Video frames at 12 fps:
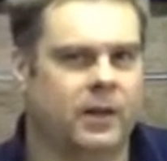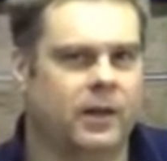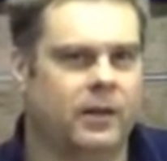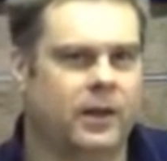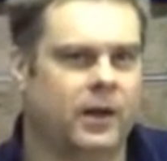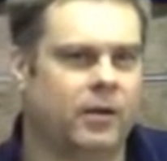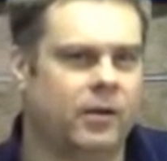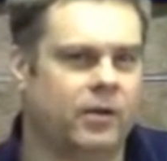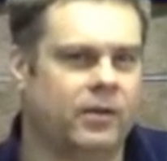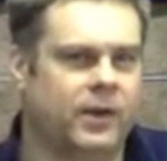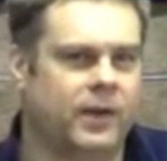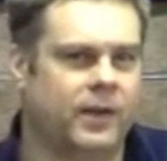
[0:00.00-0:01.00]
They don't
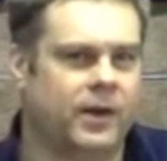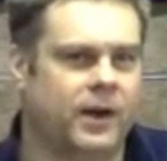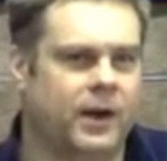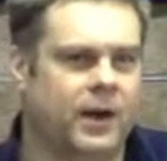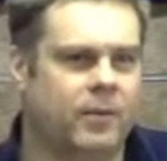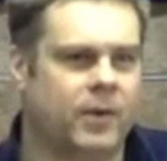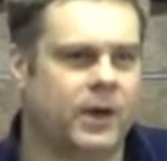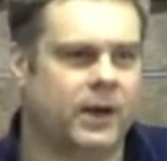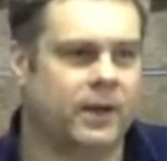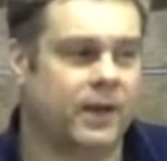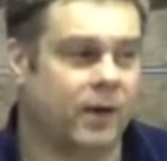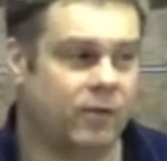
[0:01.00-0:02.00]
understand the
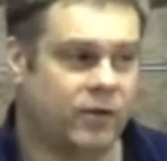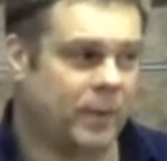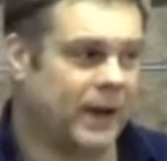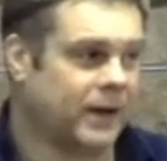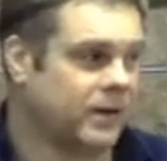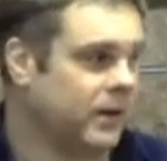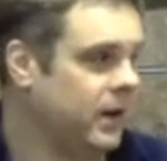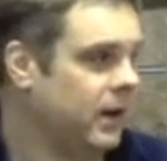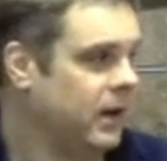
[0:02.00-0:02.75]
dynamic. In that respect,